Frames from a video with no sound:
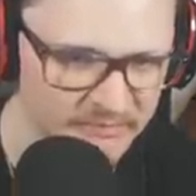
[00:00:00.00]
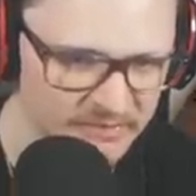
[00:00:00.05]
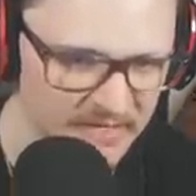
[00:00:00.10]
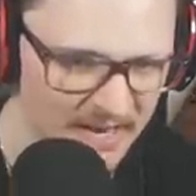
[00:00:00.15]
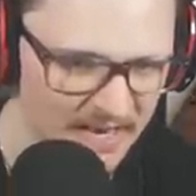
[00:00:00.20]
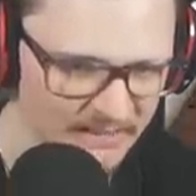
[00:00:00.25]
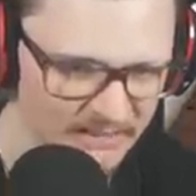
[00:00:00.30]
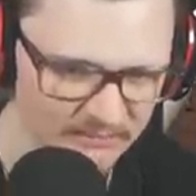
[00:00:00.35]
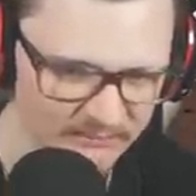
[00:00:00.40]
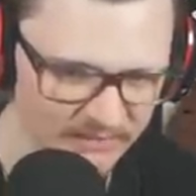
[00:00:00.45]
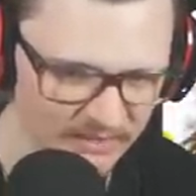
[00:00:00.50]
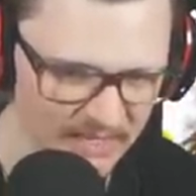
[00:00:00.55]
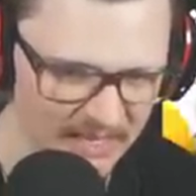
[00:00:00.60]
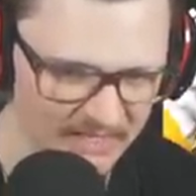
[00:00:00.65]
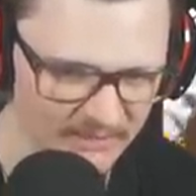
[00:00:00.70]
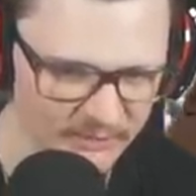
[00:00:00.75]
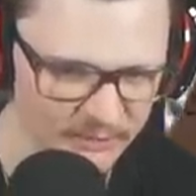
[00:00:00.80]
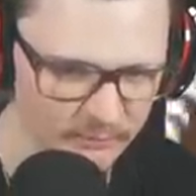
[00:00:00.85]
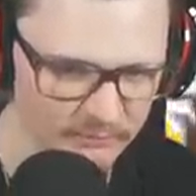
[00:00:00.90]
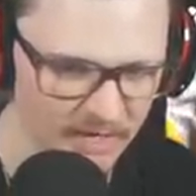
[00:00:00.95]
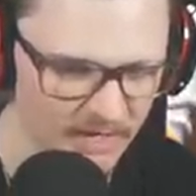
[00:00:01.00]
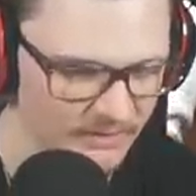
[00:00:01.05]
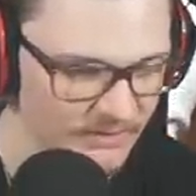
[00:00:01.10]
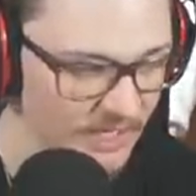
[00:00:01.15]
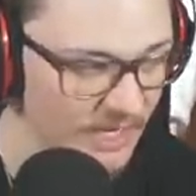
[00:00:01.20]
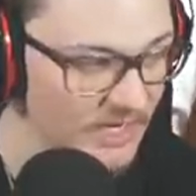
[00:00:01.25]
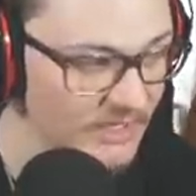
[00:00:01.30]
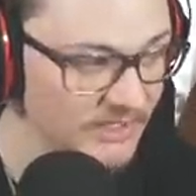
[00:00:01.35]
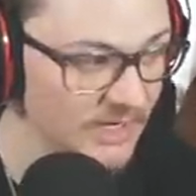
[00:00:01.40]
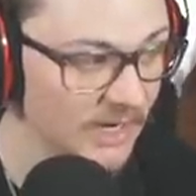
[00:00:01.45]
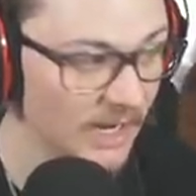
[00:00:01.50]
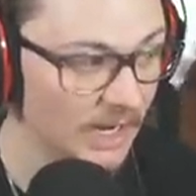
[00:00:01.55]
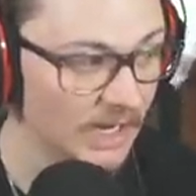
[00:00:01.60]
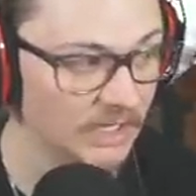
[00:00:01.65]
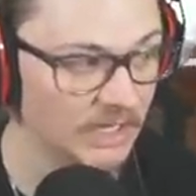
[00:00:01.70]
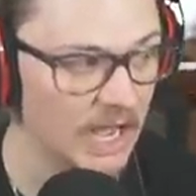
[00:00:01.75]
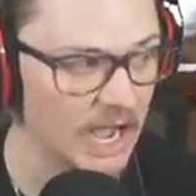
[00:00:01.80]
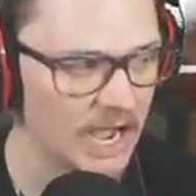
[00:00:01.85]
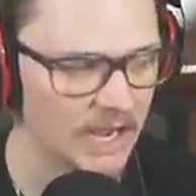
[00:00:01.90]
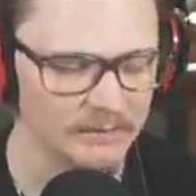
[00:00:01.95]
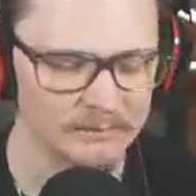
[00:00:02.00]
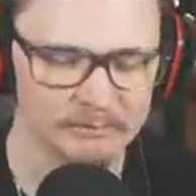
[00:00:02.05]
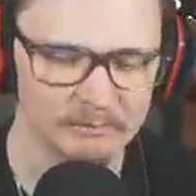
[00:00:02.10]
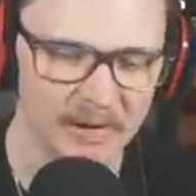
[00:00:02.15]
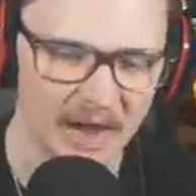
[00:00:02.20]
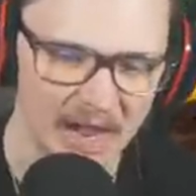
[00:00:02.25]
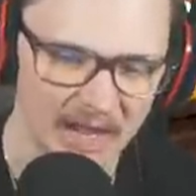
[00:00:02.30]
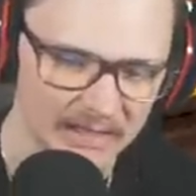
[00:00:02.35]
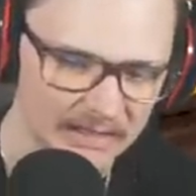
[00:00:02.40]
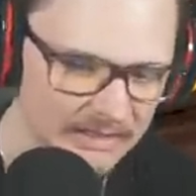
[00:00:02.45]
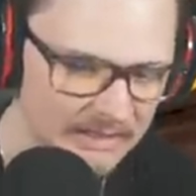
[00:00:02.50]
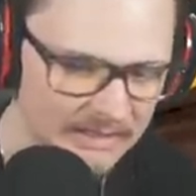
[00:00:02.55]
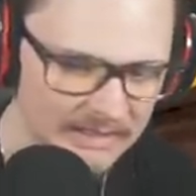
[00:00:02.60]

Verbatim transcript: as of the last two months isn't a lot, but